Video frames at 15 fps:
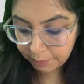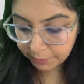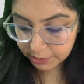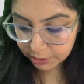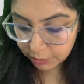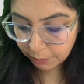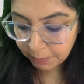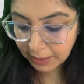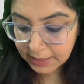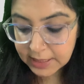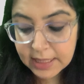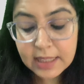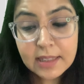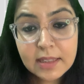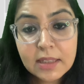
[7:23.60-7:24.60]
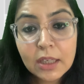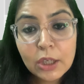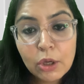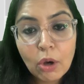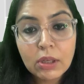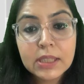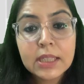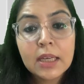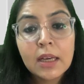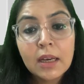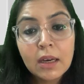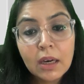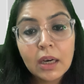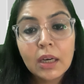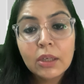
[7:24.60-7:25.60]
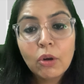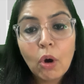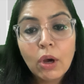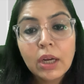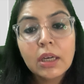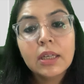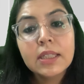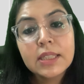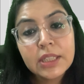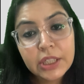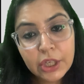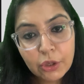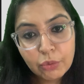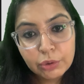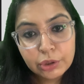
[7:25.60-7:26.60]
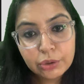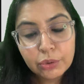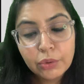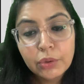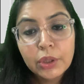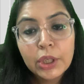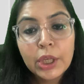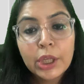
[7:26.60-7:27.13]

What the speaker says: So my sister lost her or hers new shoe.